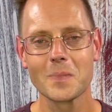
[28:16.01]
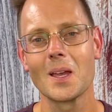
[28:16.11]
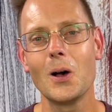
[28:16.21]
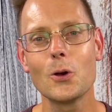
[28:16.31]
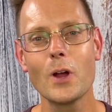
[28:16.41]

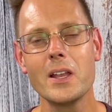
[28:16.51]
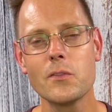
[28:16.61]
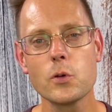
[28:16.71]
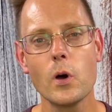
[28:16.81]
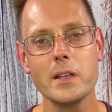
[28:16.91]
All right,
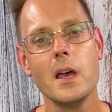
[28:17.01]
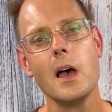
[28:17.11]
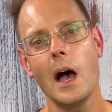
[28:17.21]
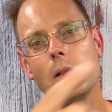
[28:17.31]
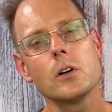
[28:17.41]
everyone.
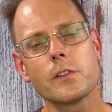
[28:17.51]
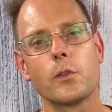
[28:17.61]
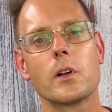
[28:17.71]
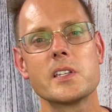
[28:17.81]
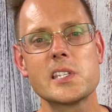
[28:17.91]
I look
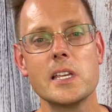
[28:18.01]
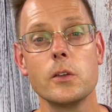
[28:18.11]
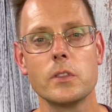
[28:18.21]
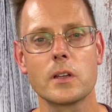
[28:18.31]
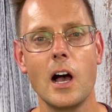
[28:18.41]
forward to seeing you
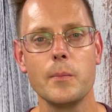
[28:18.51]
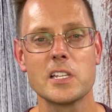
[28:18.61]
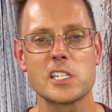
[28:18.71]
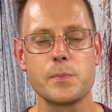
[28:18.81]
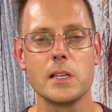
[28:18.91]
in the
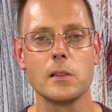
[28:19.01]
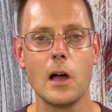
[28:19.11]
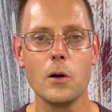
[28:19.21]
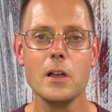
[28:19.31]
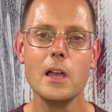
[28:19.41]
comments below.